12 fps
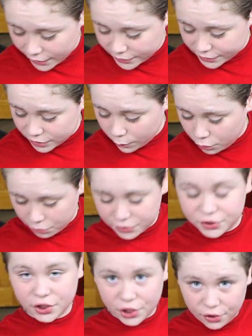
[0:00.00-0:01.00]
it to somewhere
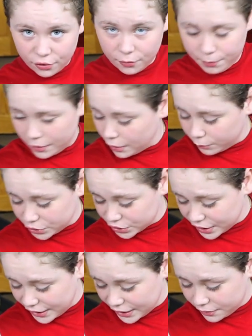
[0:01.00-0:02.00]
secure, but I'm just
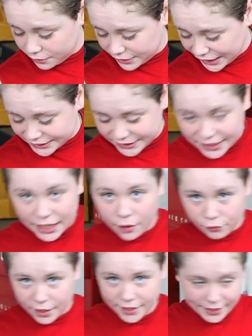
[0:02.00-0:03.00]
going to test it
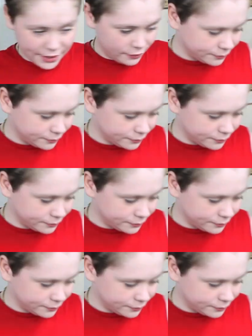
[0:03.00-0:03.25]
out right now.